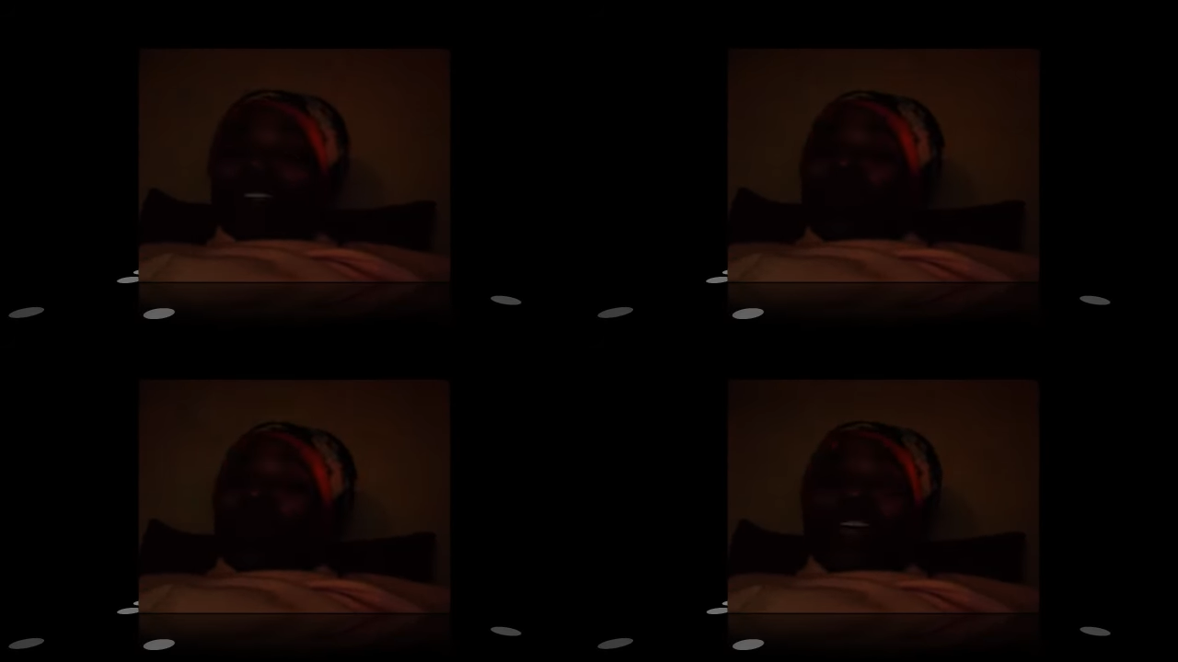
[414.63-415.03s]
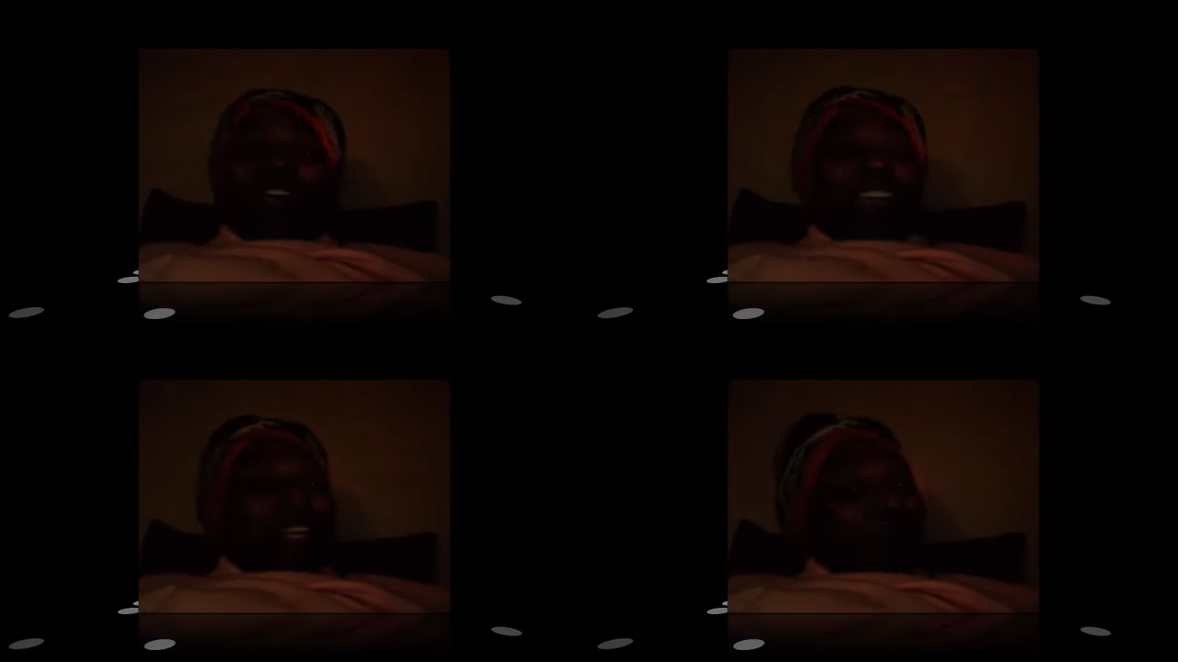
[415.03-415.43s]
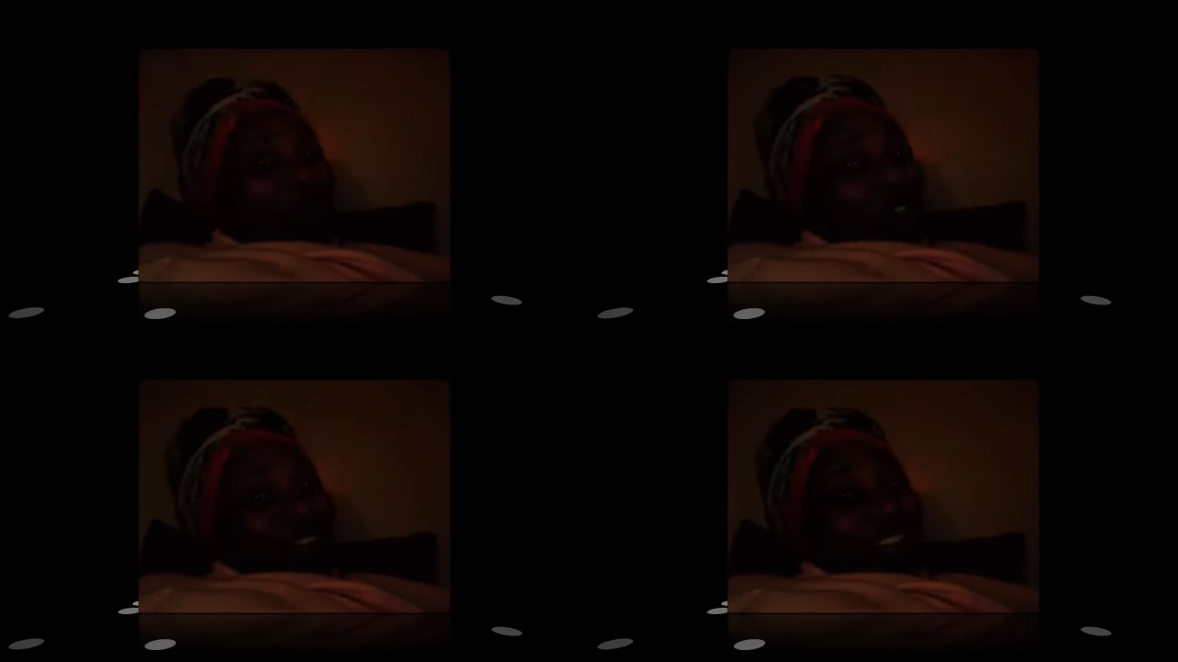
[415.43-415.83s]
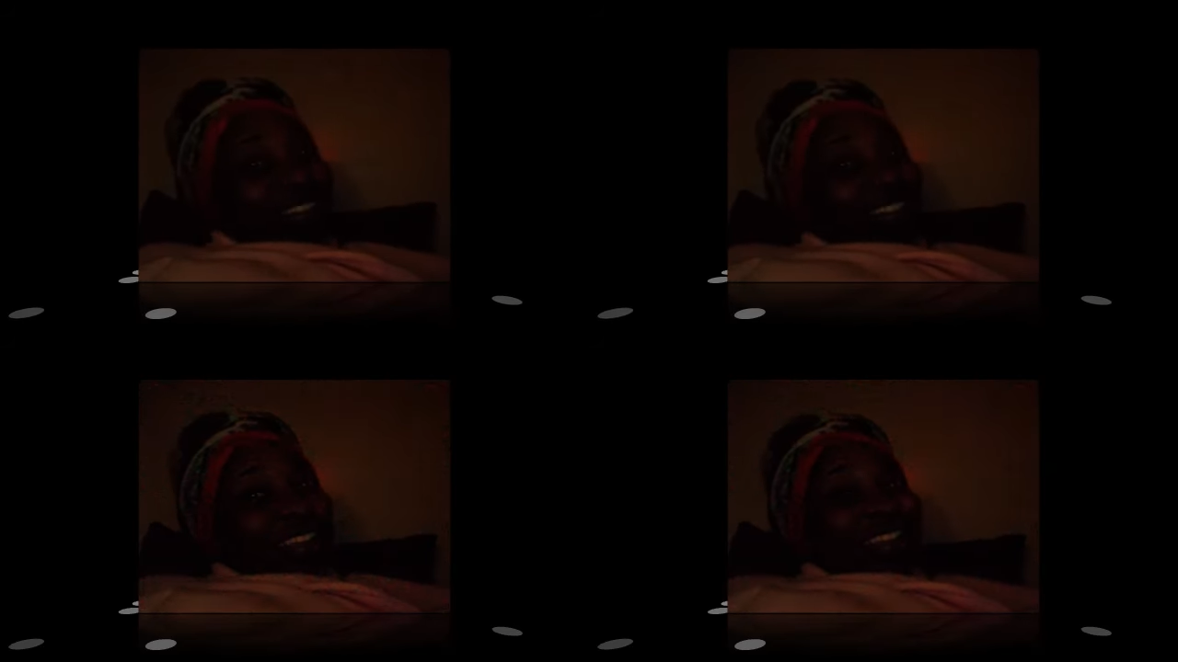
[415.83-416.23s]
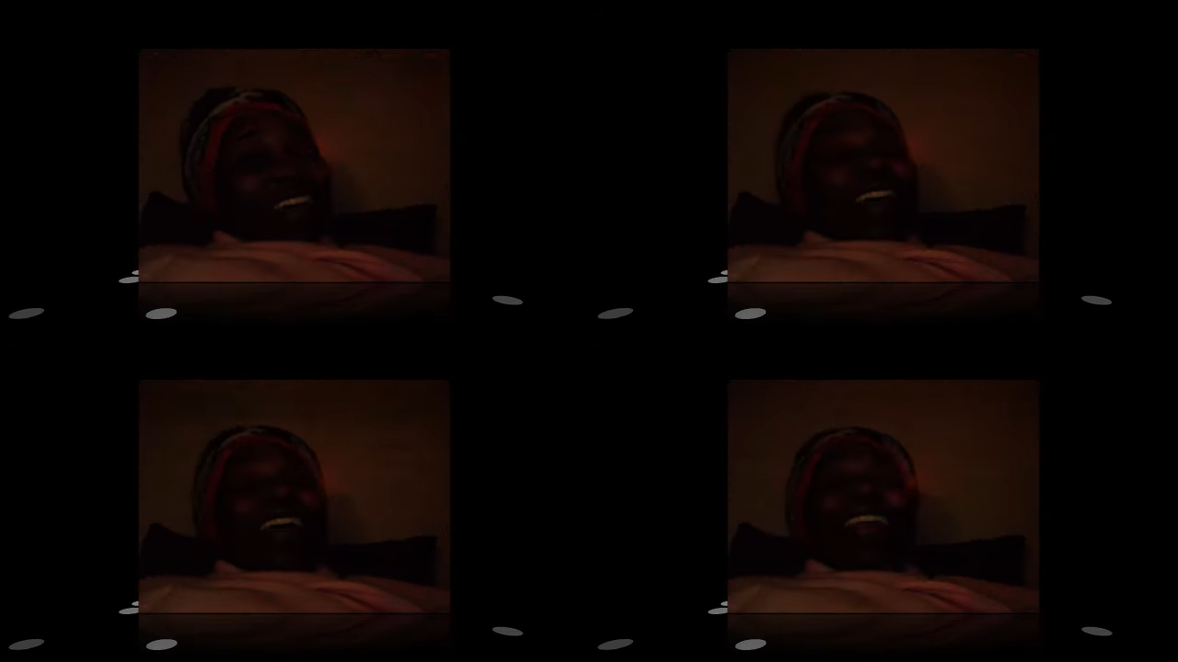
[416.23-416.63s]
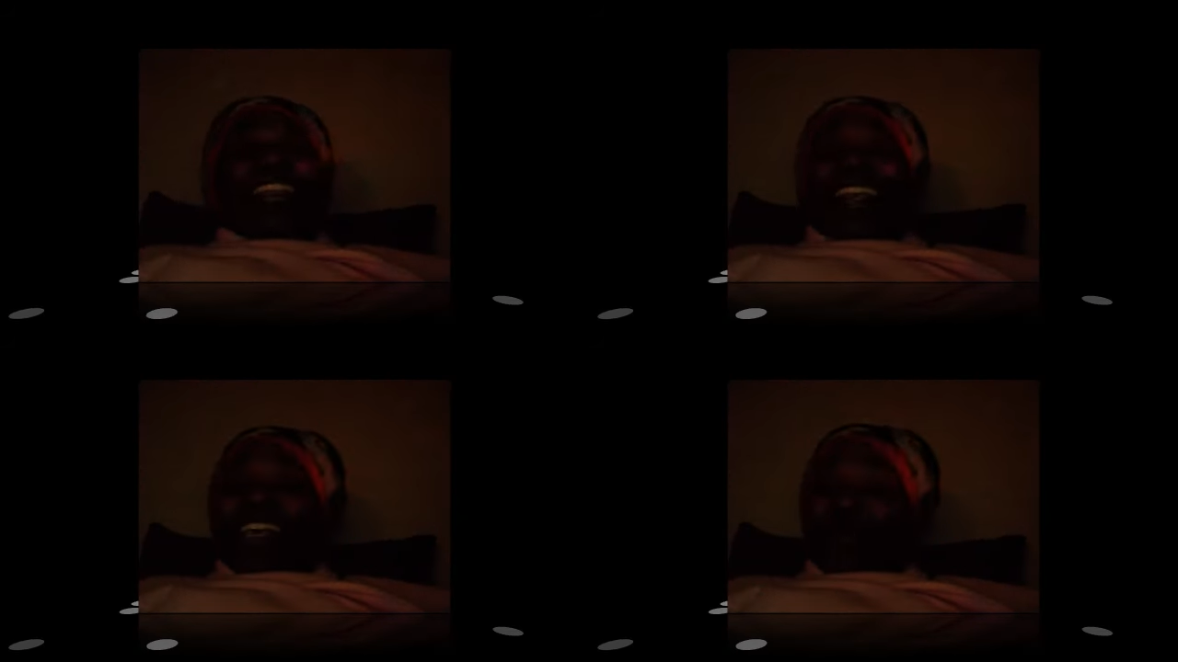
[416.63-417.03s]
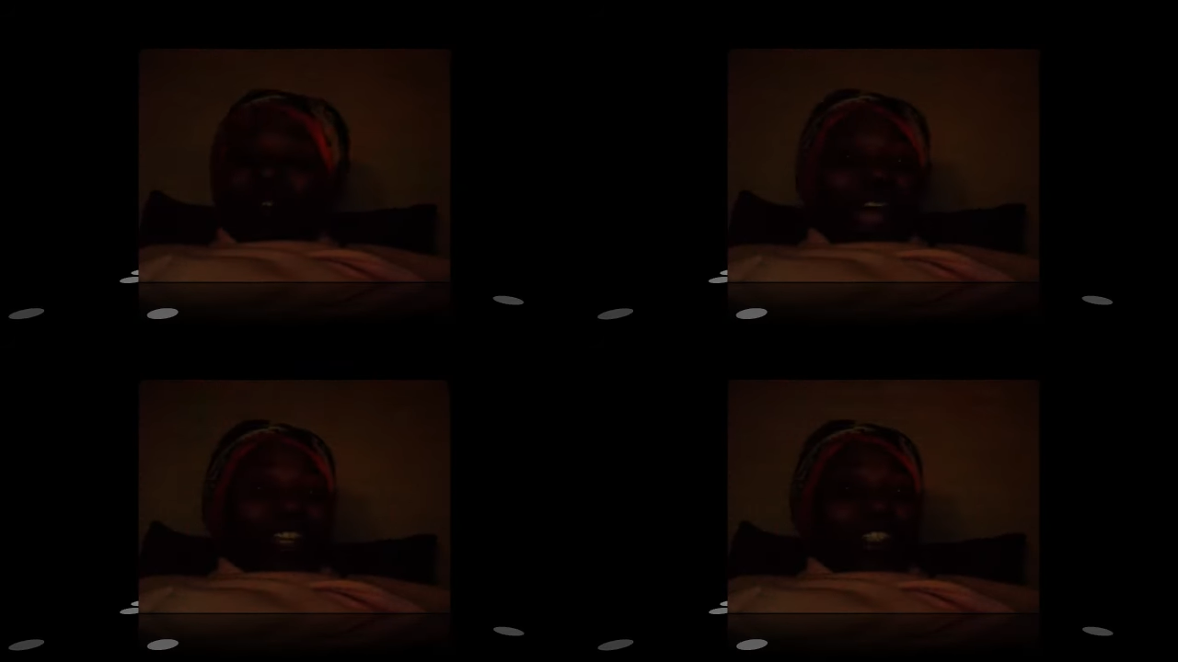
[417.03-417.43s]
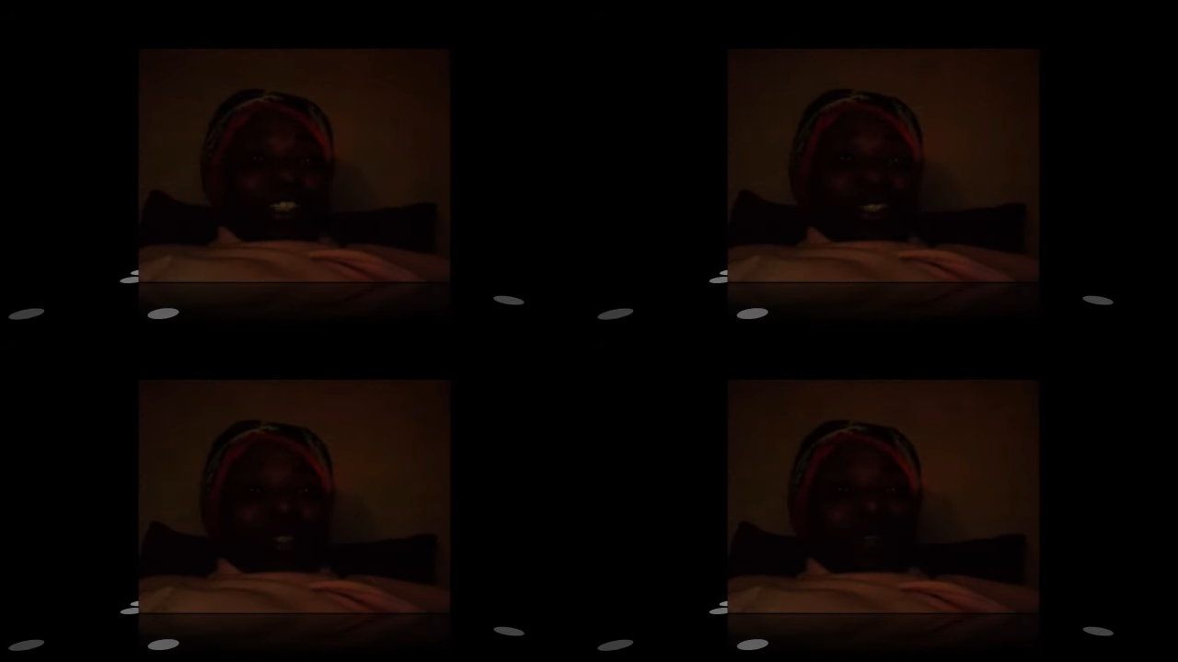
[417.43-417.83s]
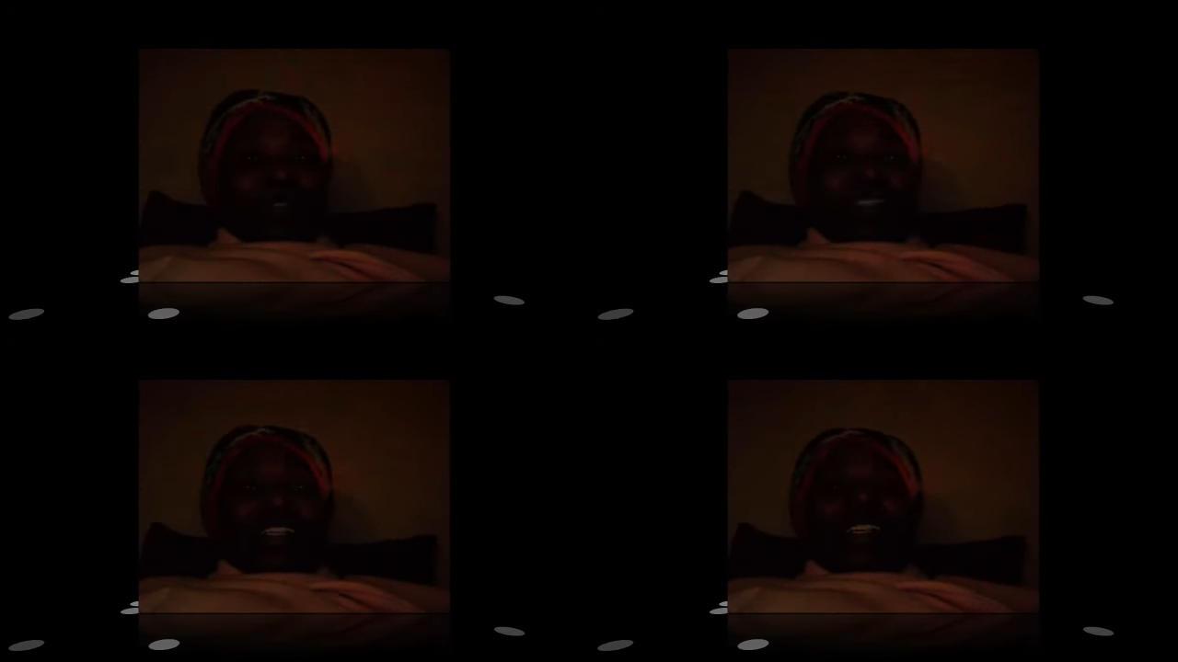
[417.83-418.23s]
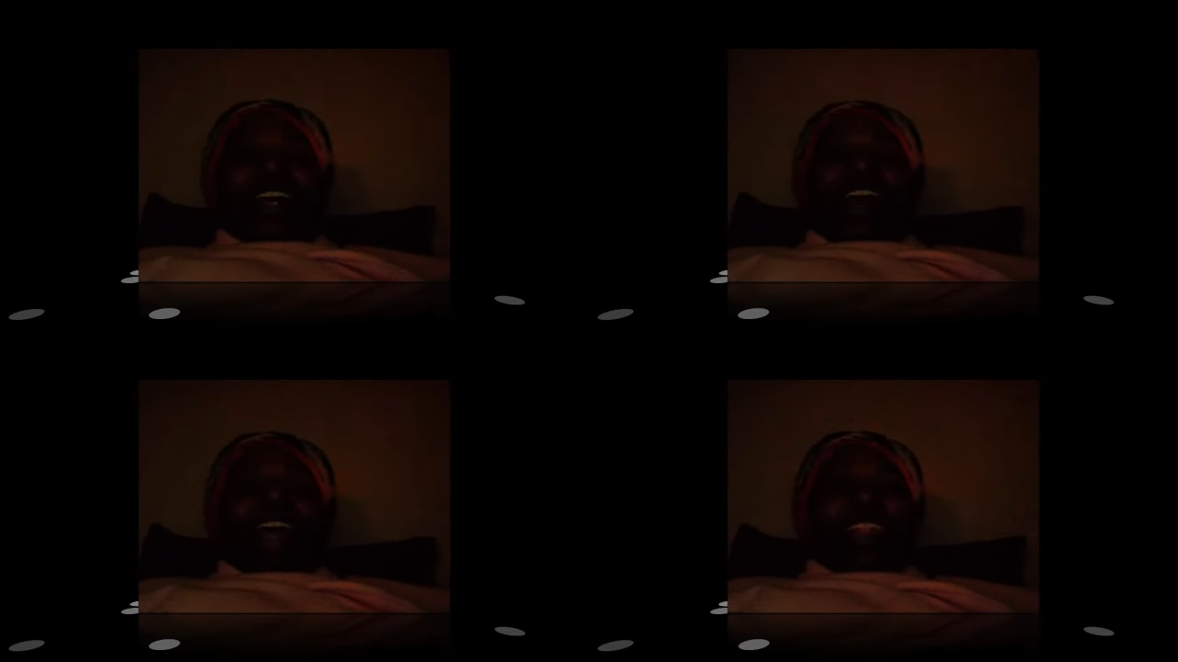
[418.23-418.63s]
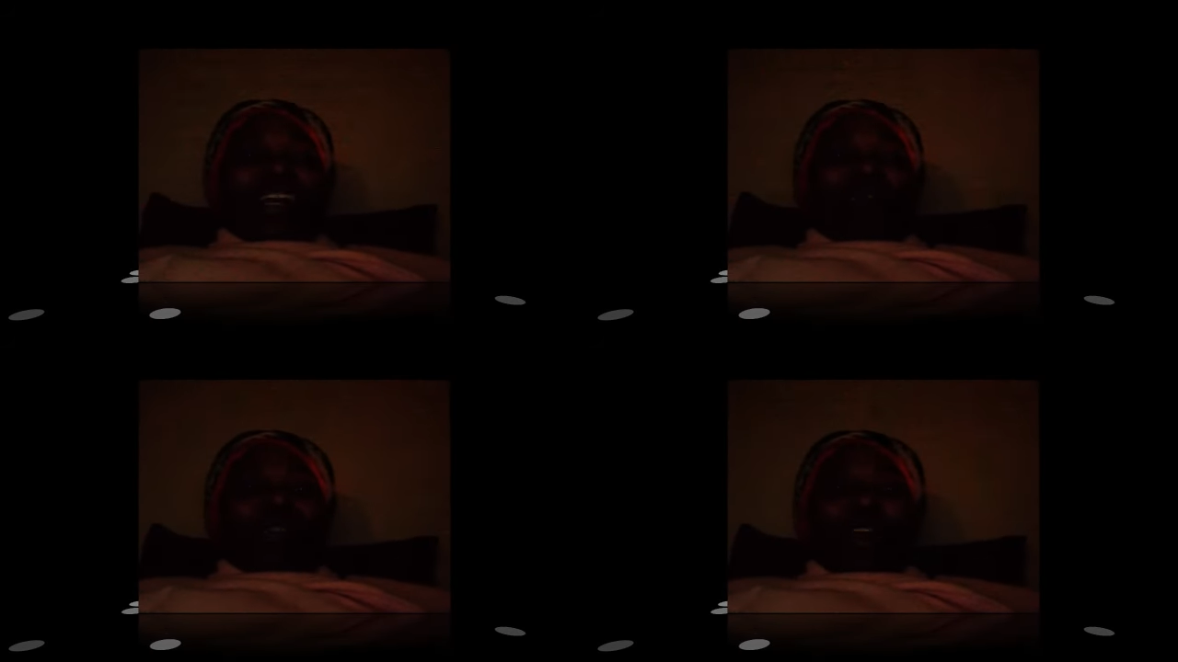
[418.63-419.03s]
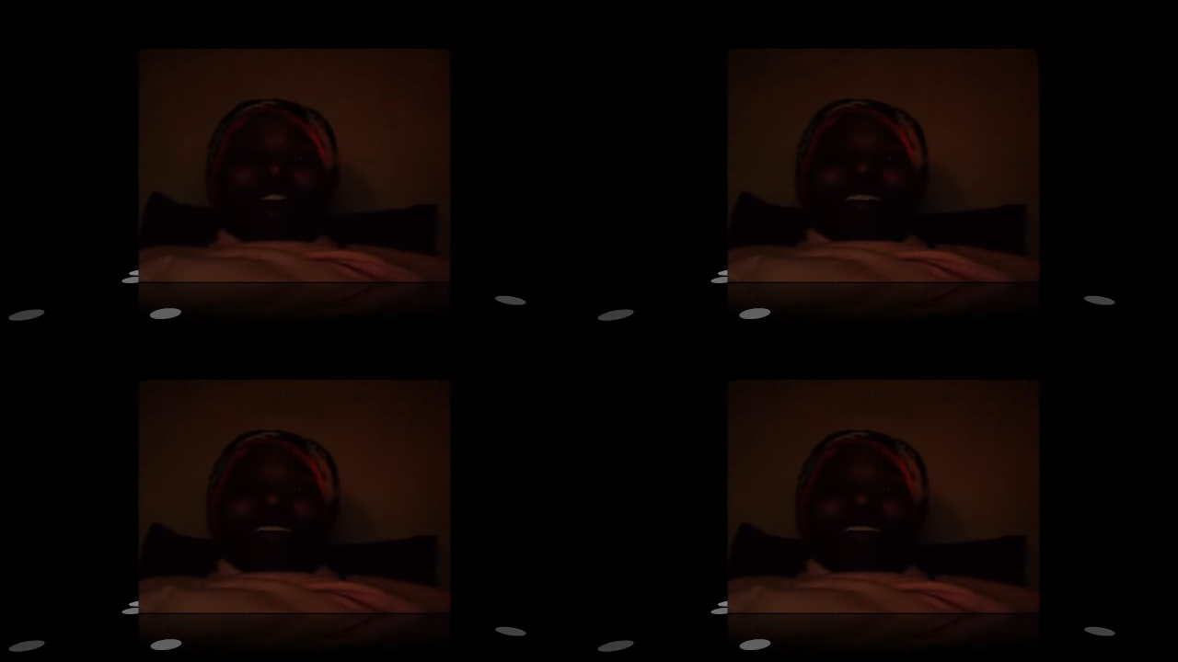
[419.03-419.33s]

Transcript: Nobody's mouth can be seen.